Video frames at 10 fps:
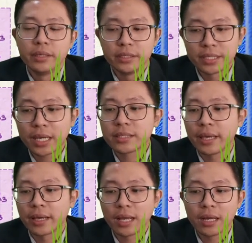It's just
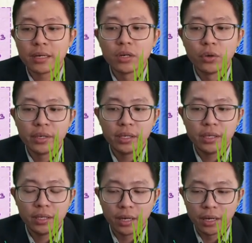that current going
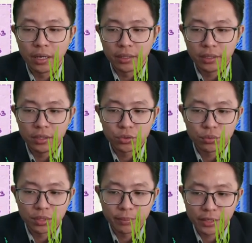
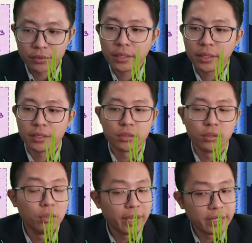into the battery is
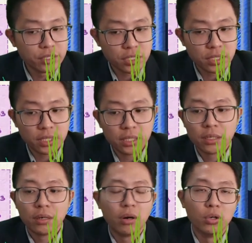low energy
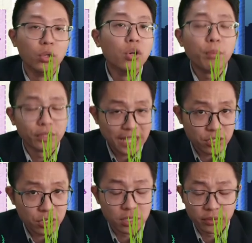or low
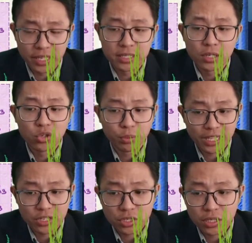potential. You can say low
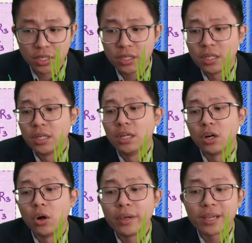potential.
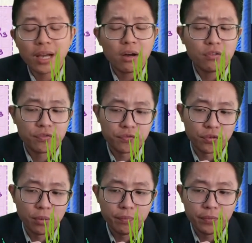Going out
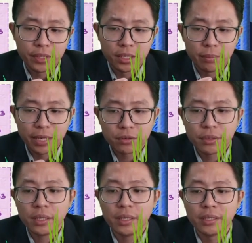from the
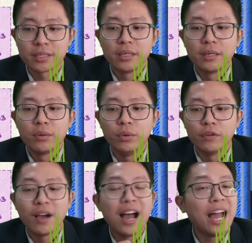battery is
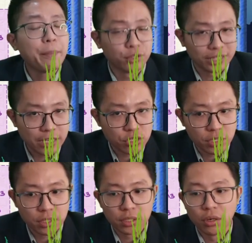with high
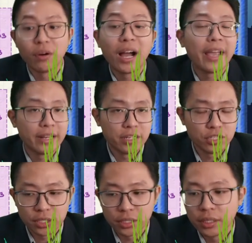potential or high
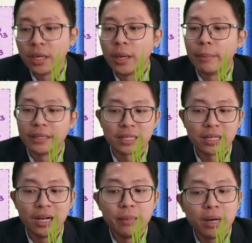energy. But the
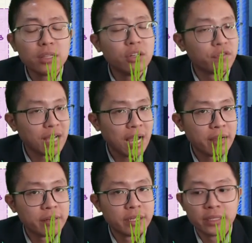amount of
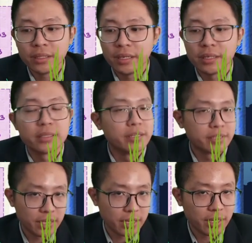current is the
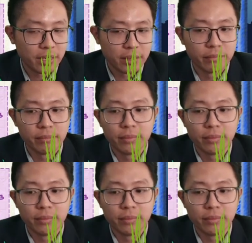same.